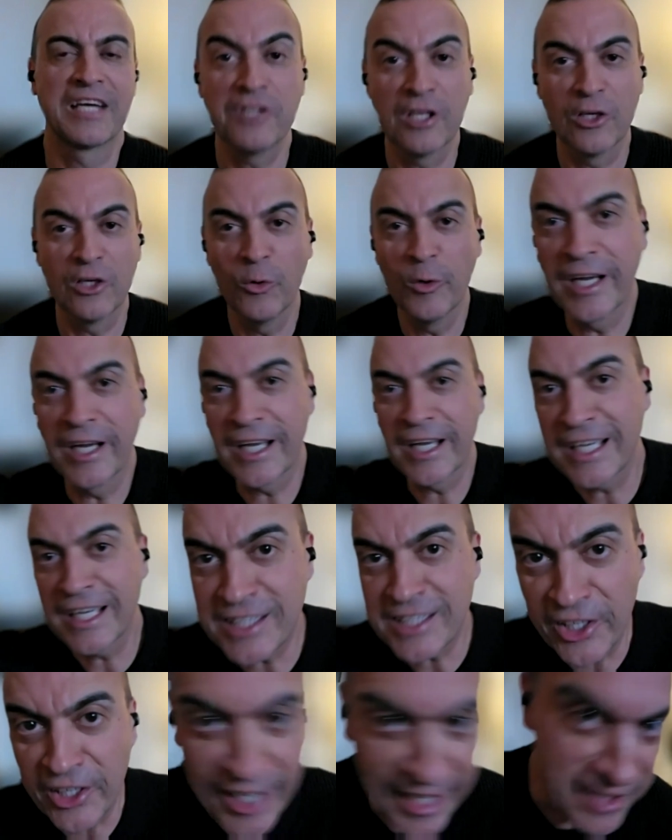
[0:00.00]
Guess they don't want to get
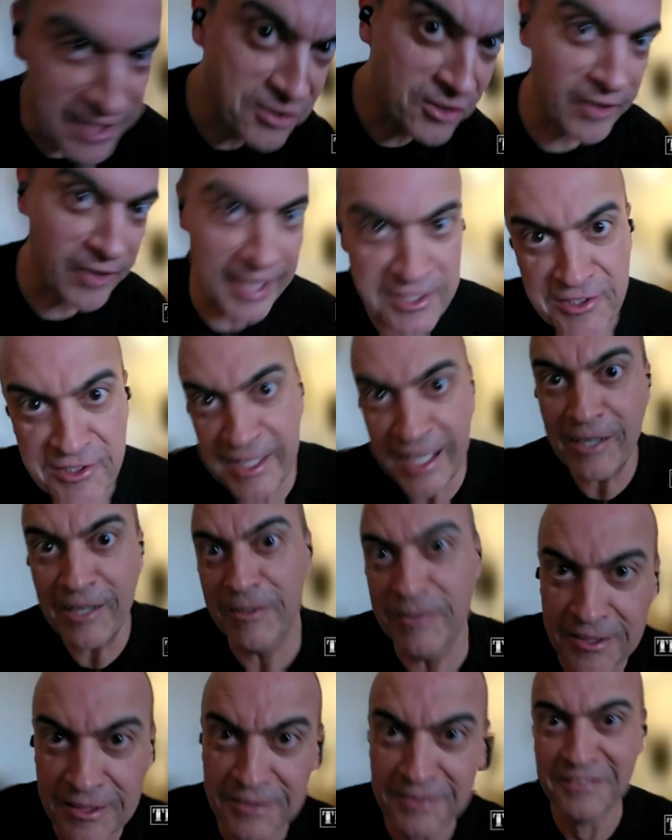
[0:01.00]
their eyes scratched out.